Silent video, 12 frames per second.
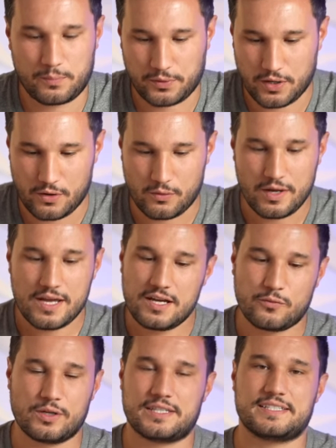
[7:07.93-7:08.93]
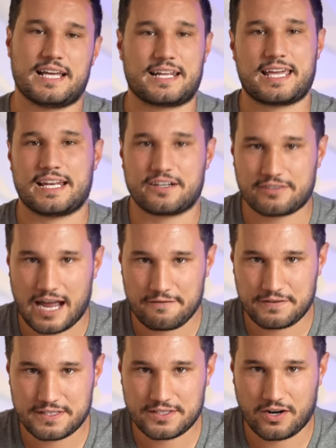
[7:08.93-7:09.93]
Pro with a dedicated
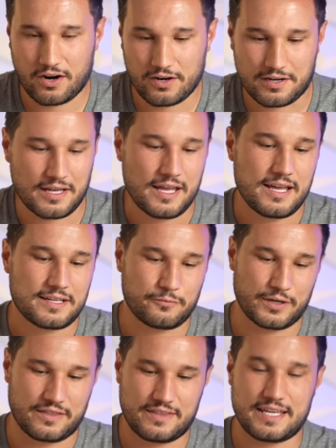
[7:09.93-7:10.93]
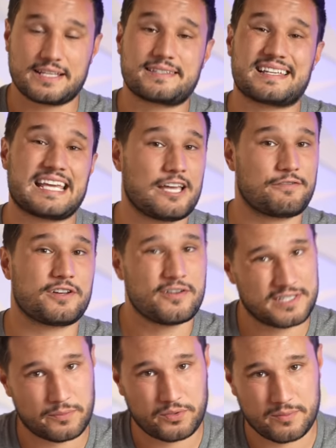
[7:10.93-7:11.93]
graphics card with this if you're
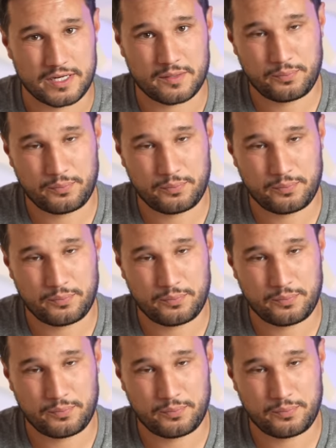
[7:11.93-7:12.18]
using Premiere